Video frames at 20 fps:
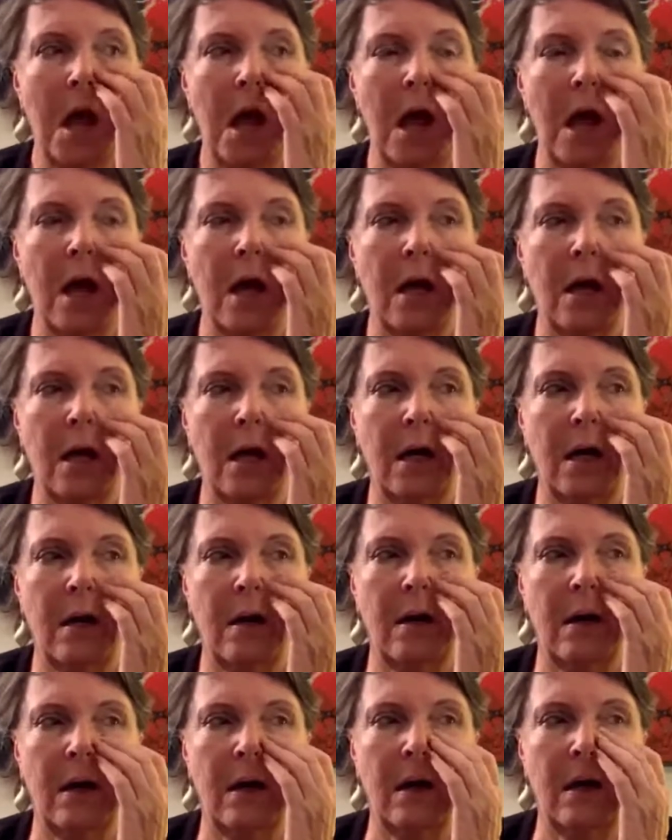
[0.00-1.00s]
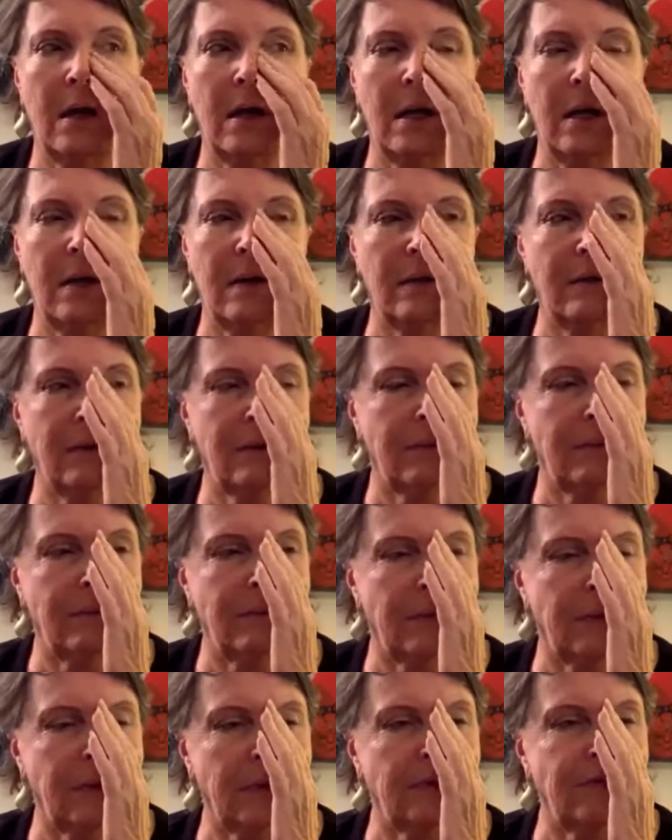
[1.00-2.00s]
uh,
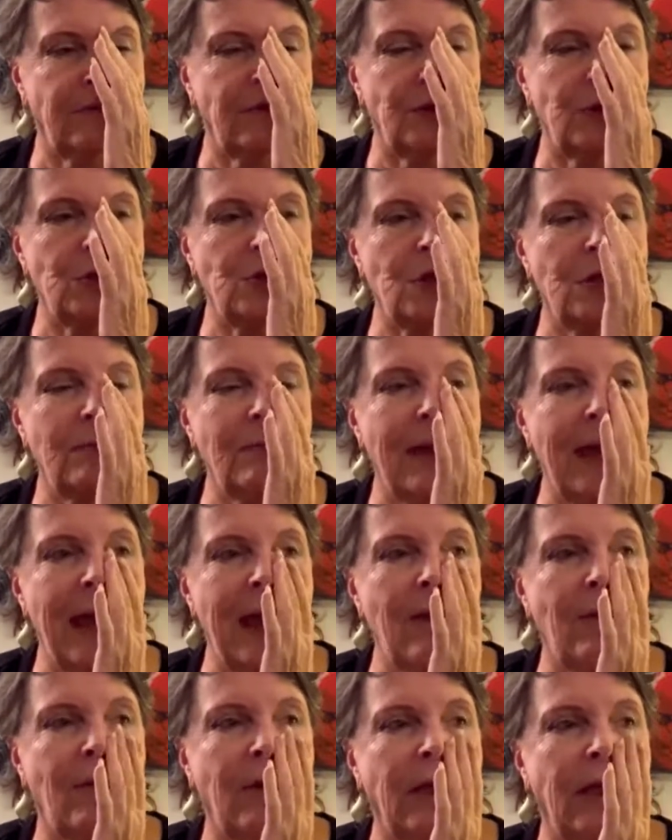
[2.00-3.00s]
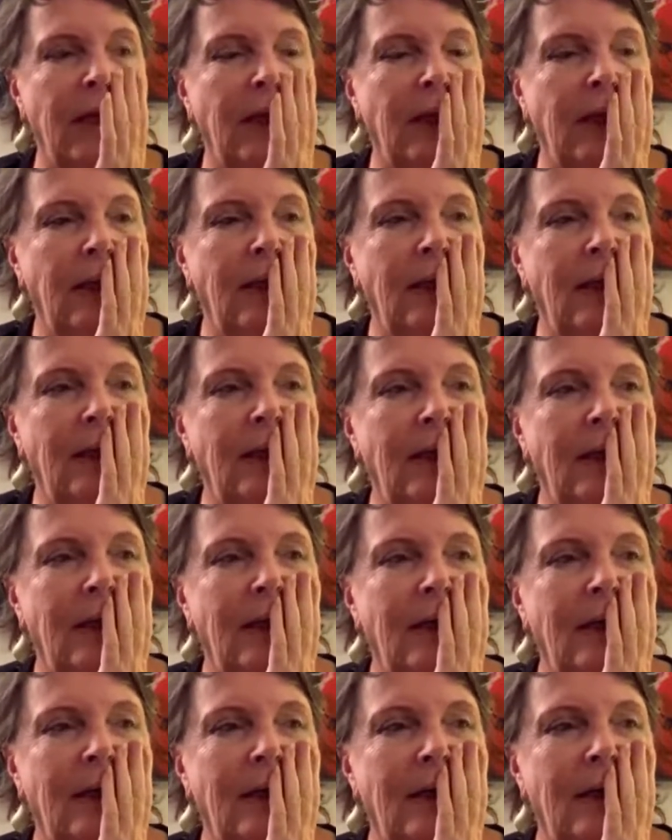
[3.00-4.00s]
the Virgin Mary.
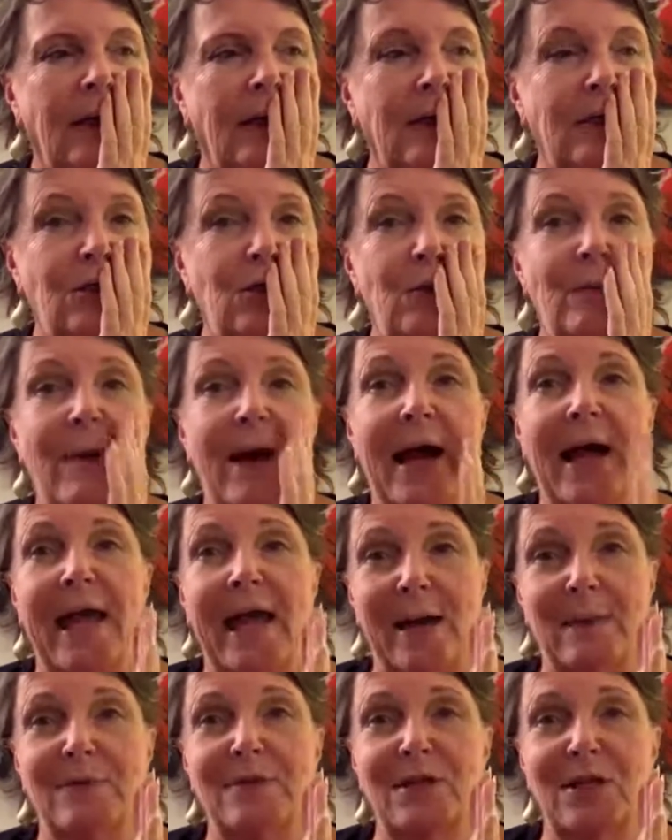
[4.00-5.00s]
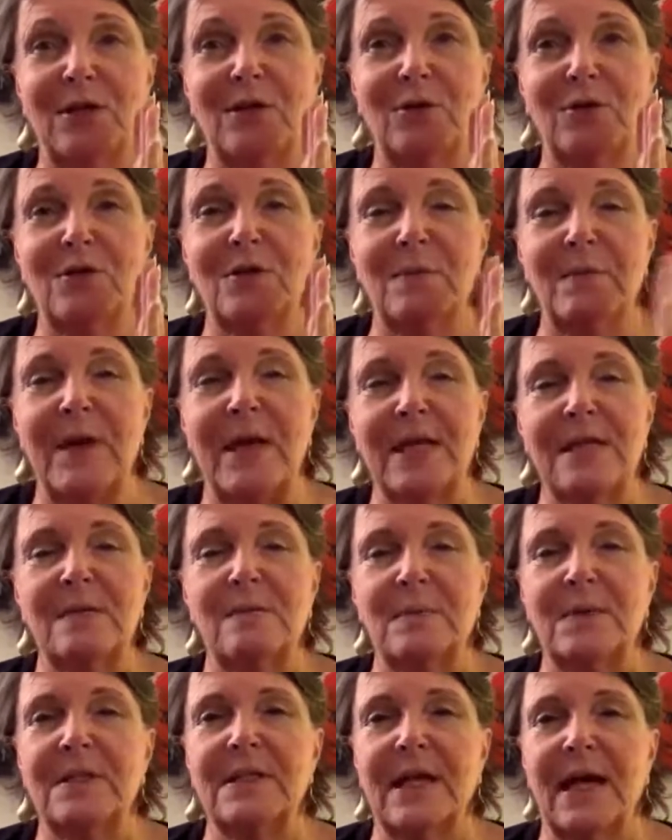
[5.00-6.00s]
To my absolute
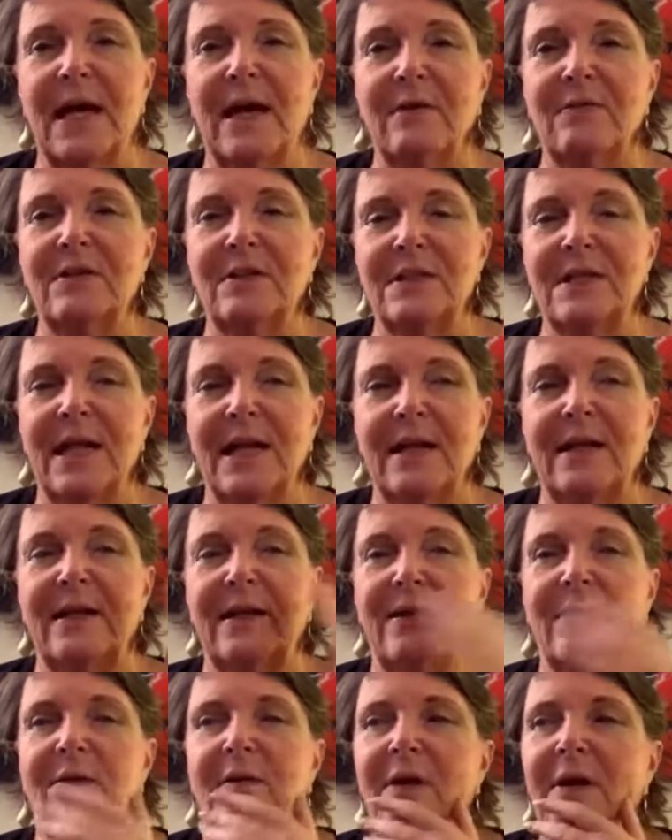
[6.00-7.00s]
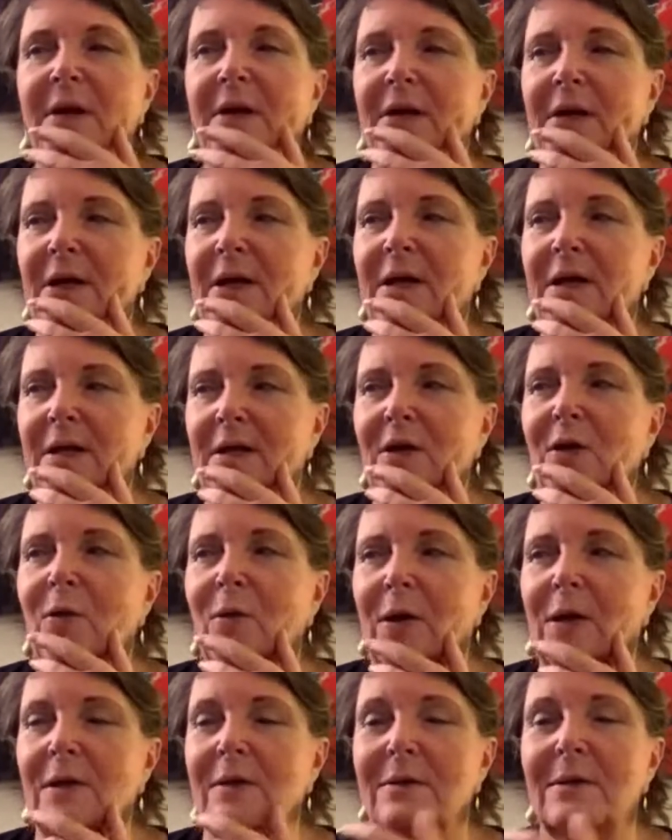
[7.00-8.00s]
amazement, I have to tell you, uh,
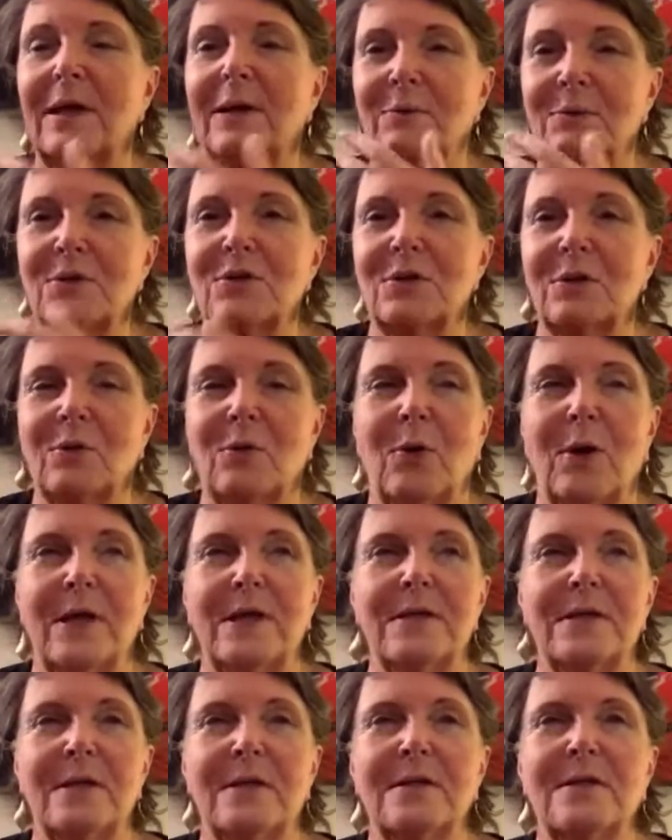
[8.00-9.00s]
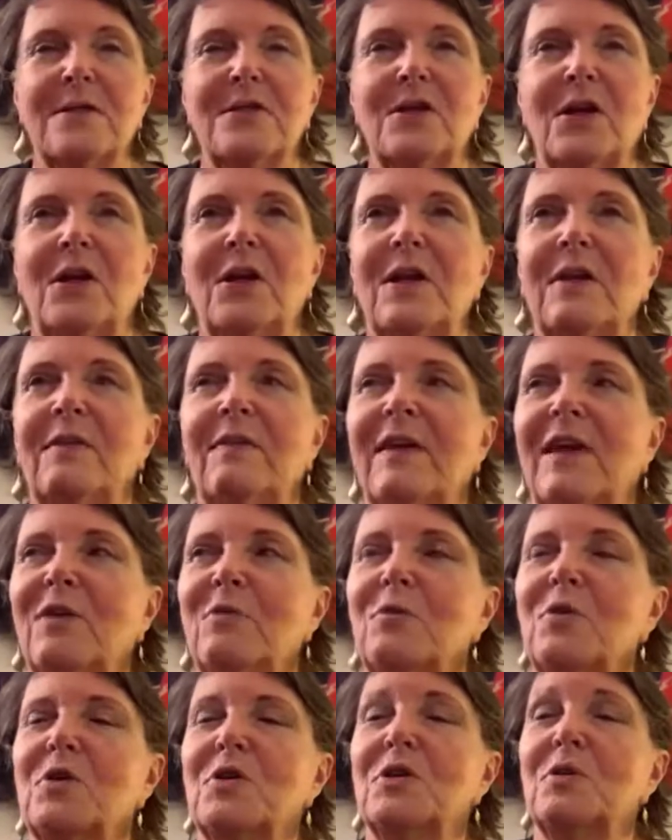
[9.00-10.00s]
quite, that was quite a stunning
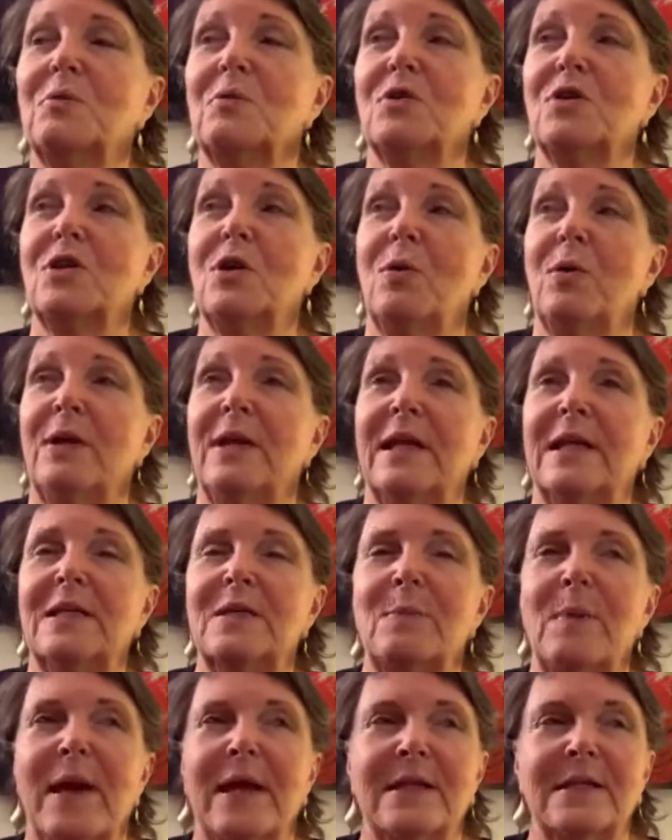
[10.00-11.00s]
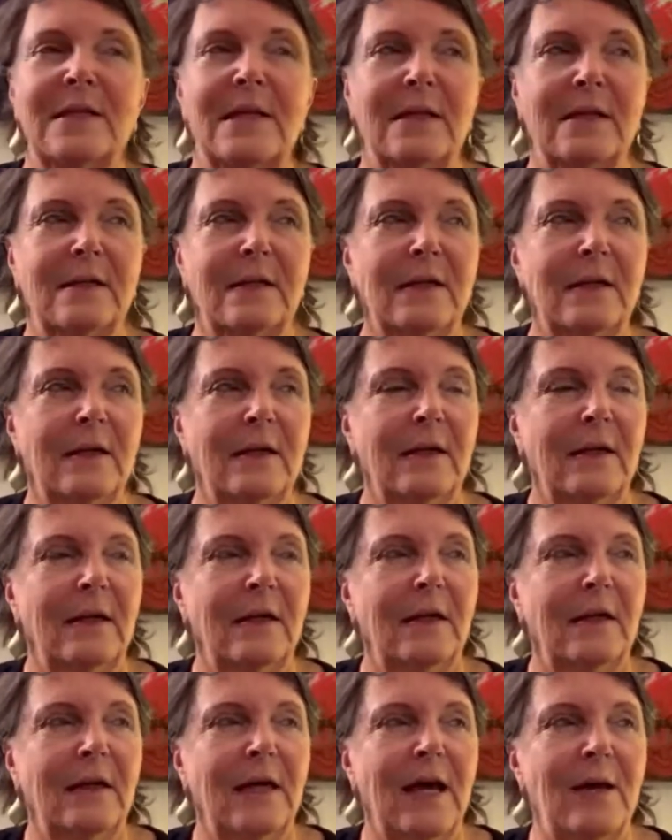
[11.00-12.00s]
thing because it was so unexpected.
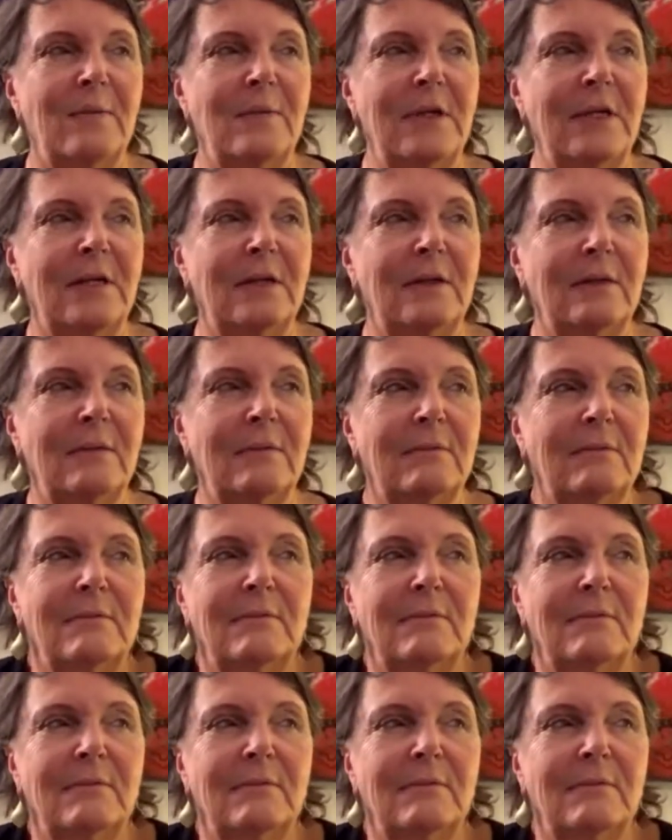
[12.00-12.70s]
I mean,